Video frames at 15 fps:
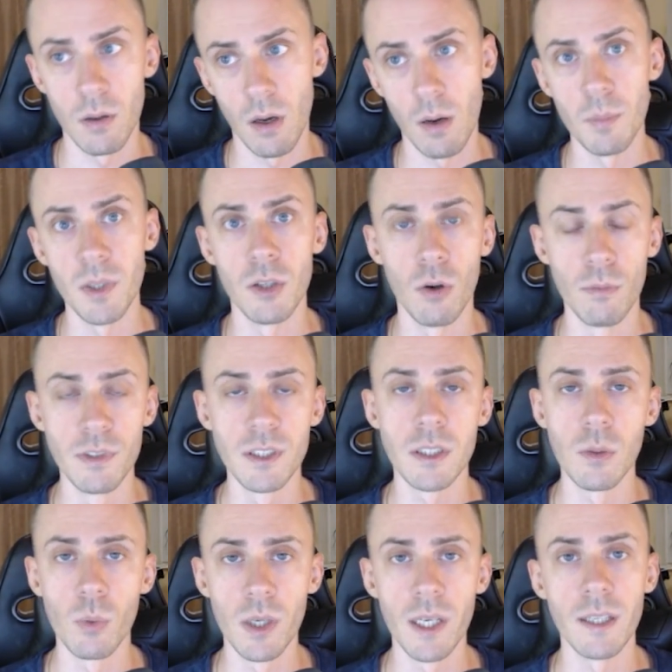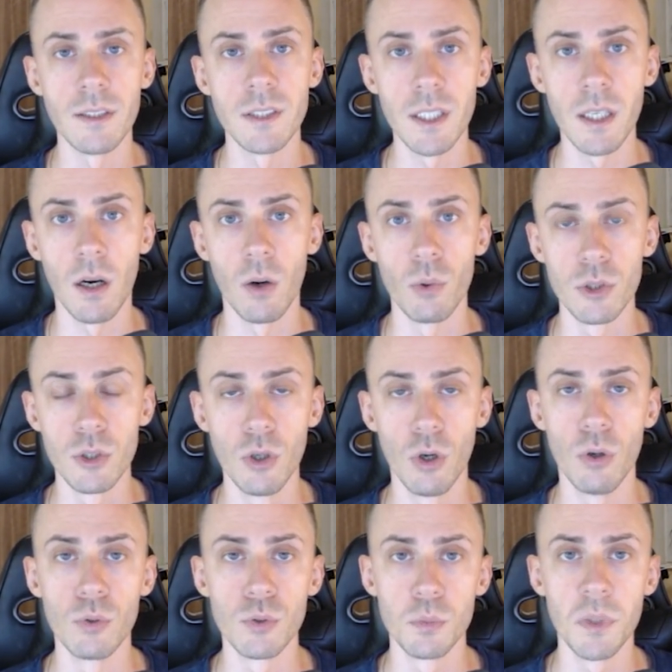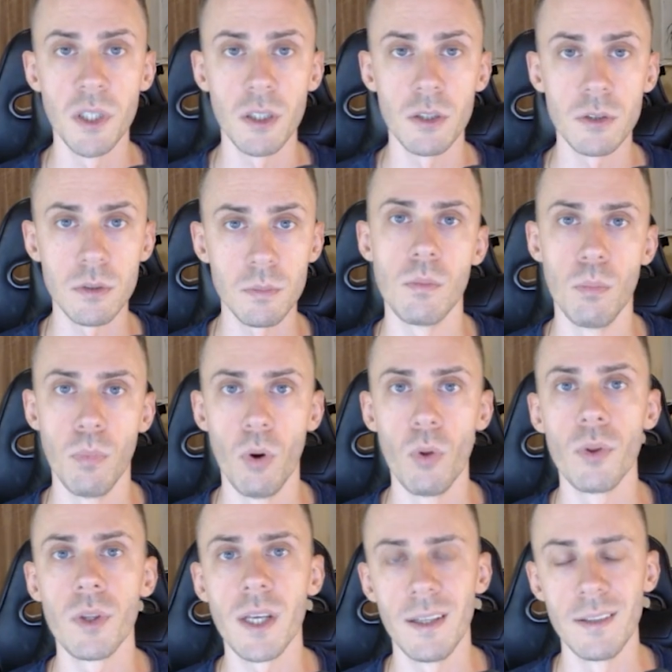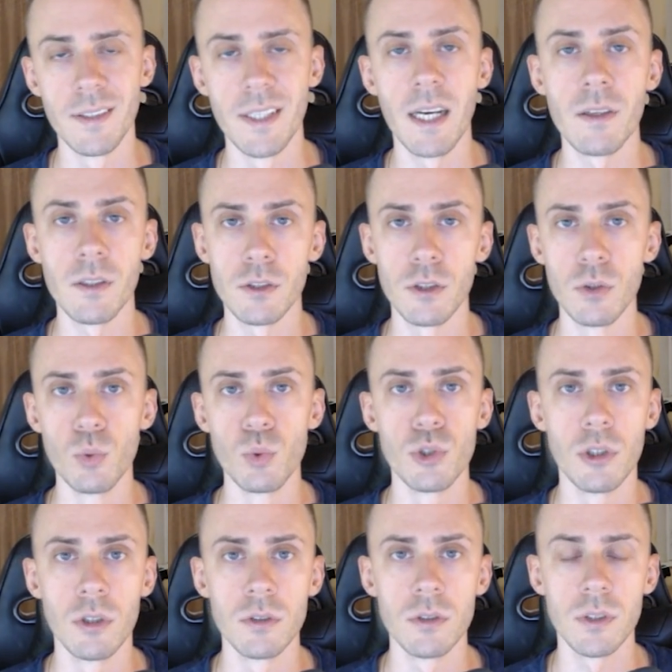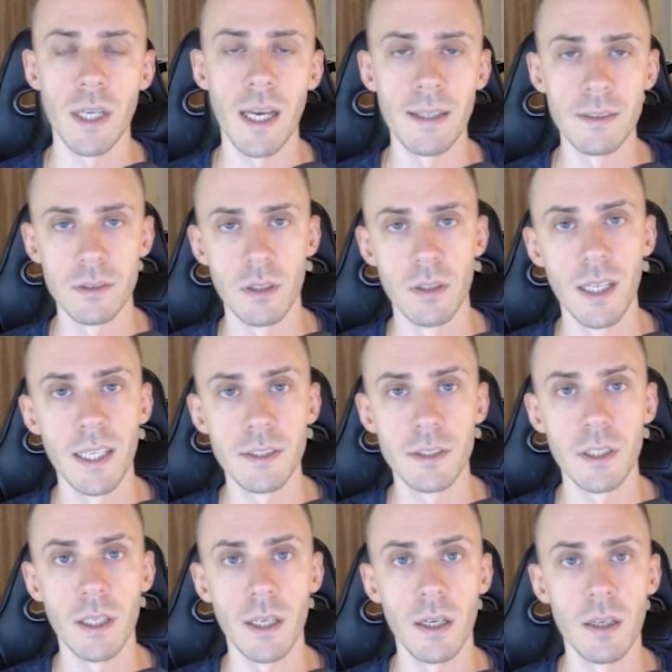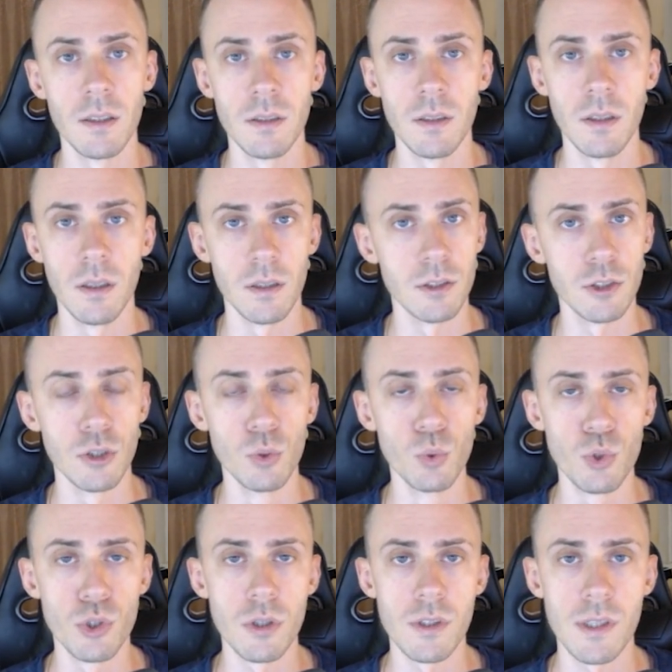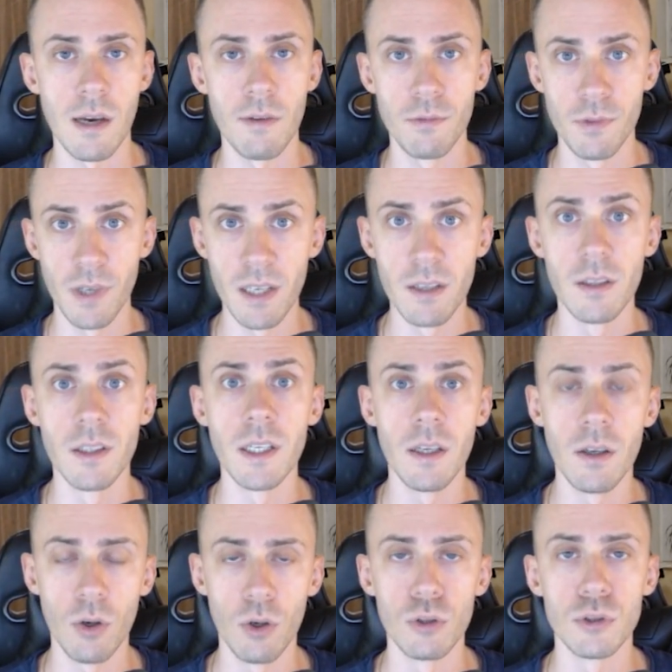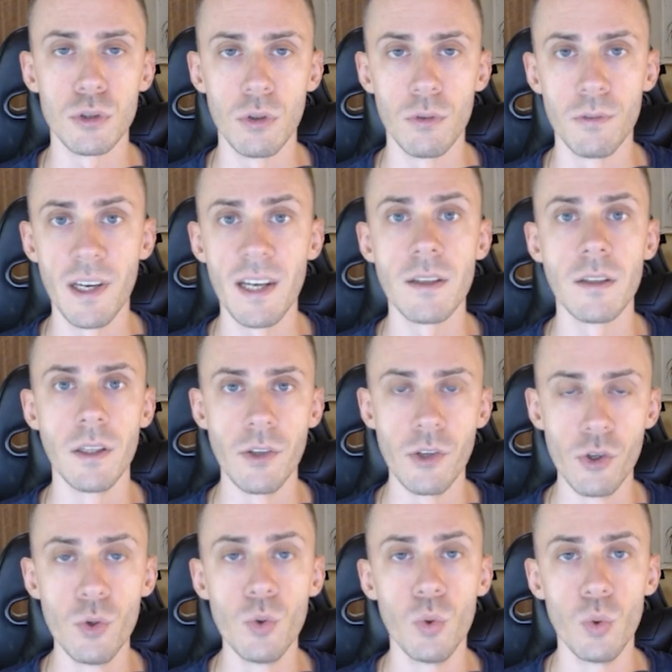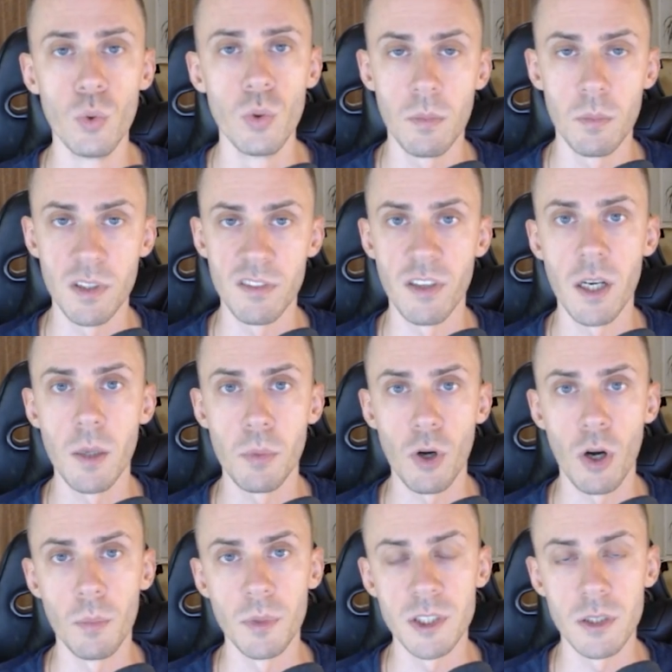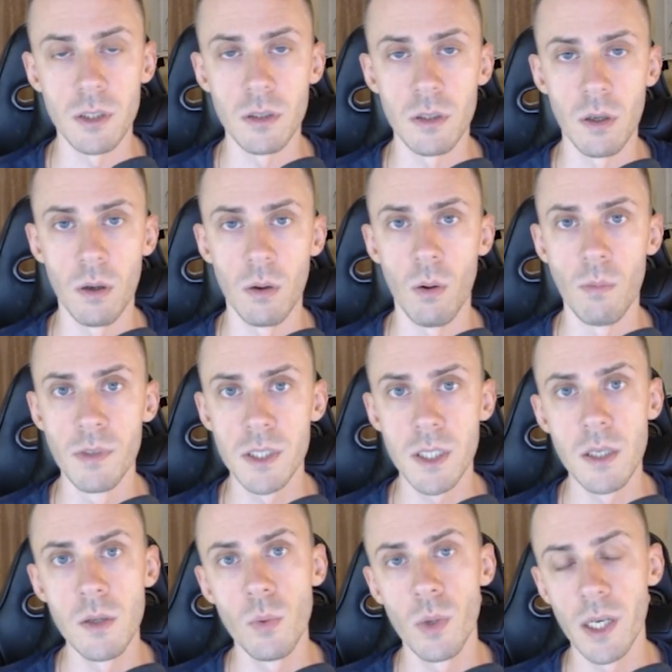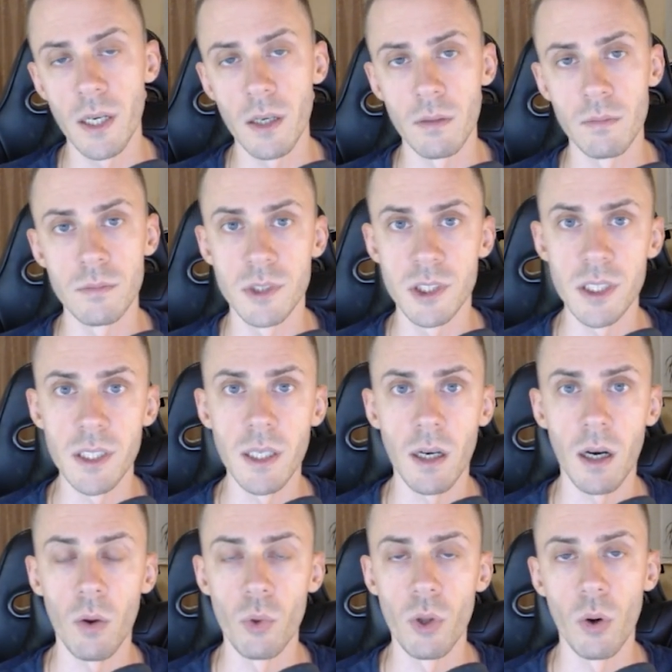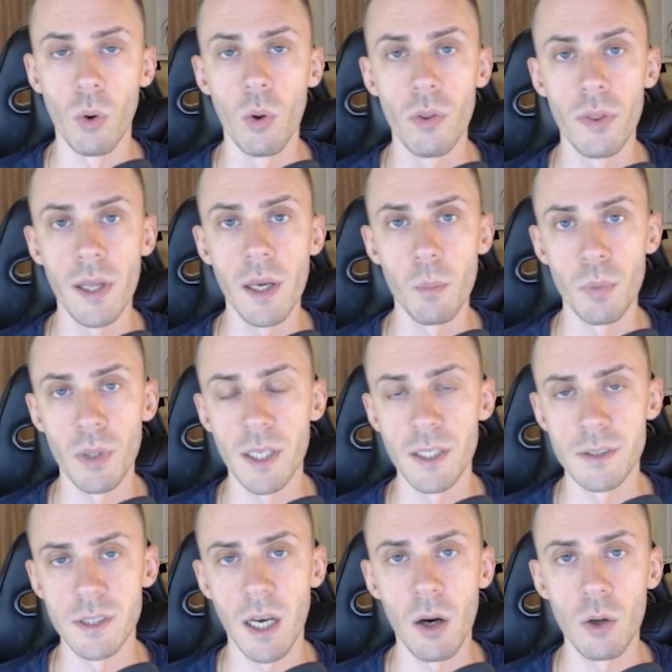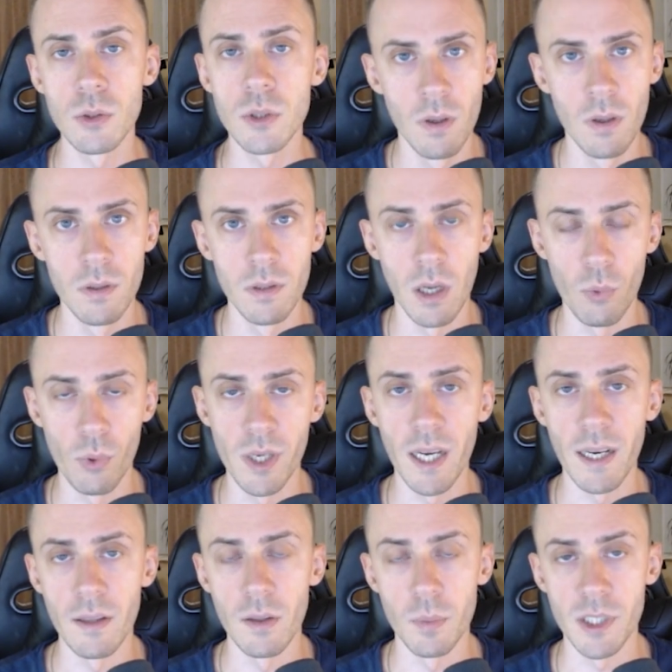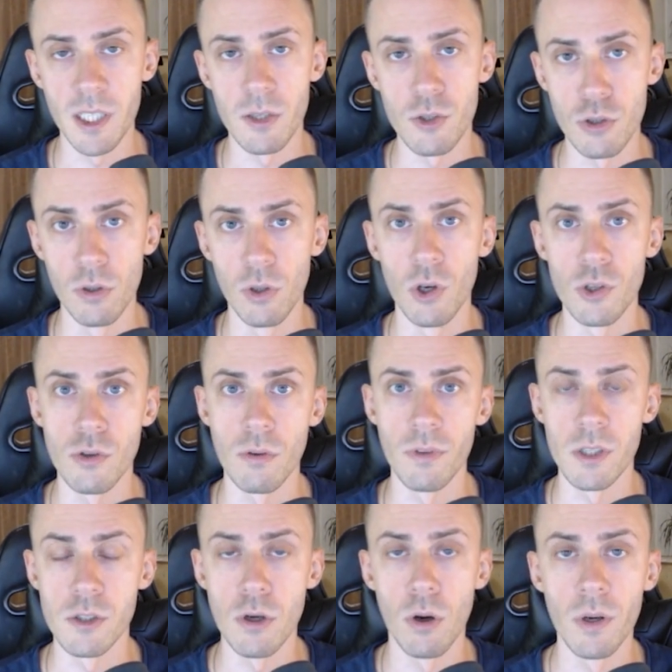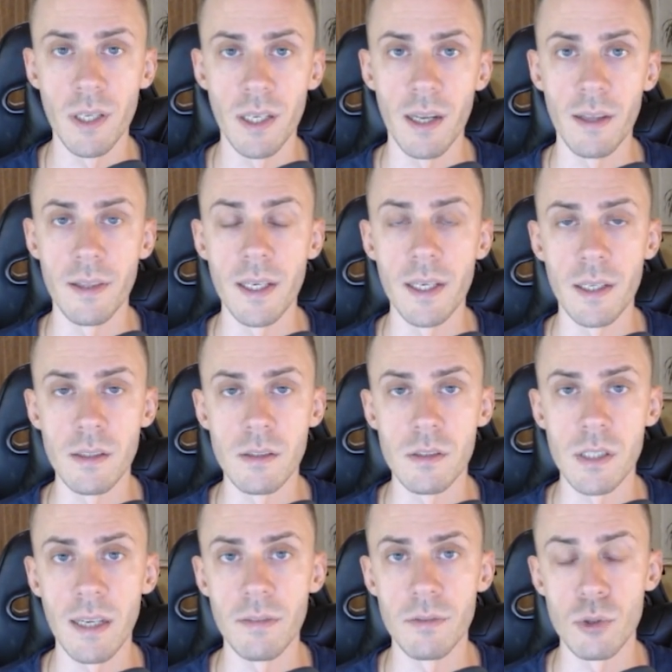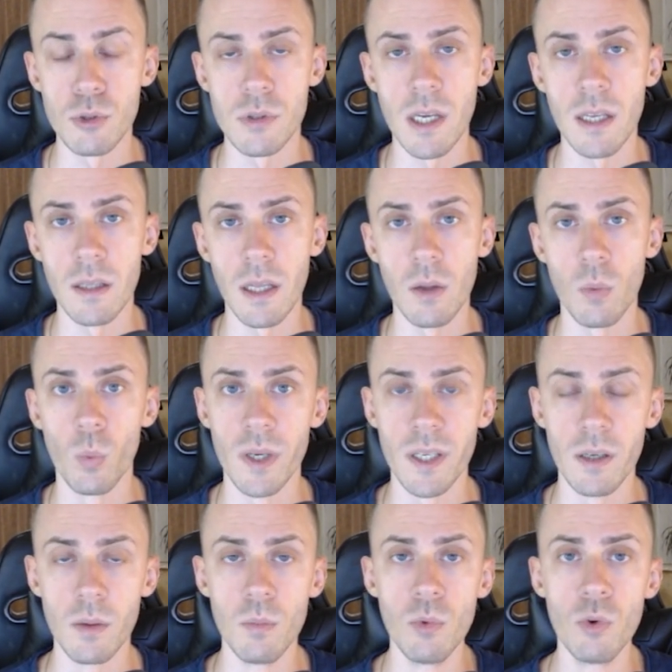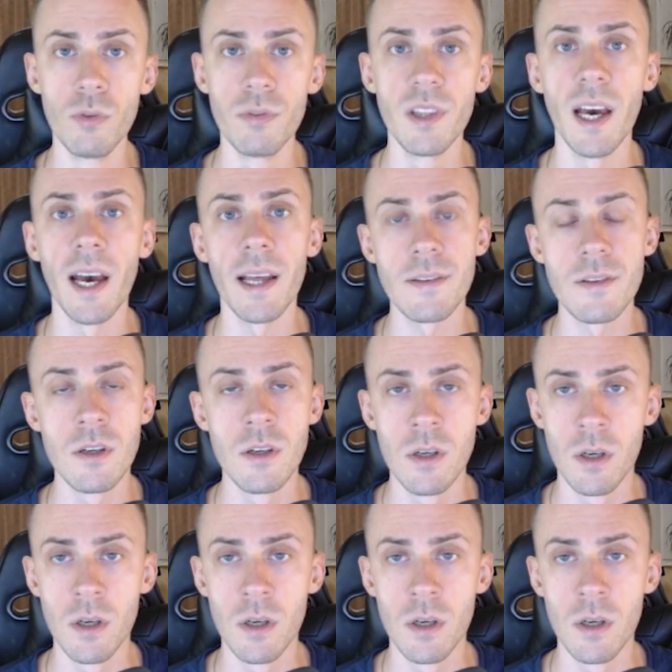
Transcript: I mean, obviously we're gonna see how it goes because both Caldera solutions and Celestia uh, solutions are fairly also fairly new but very promising obviously we're gonna see how the whole thing plays out now regarding the potential launch of the token i think it's safe to say that we can move that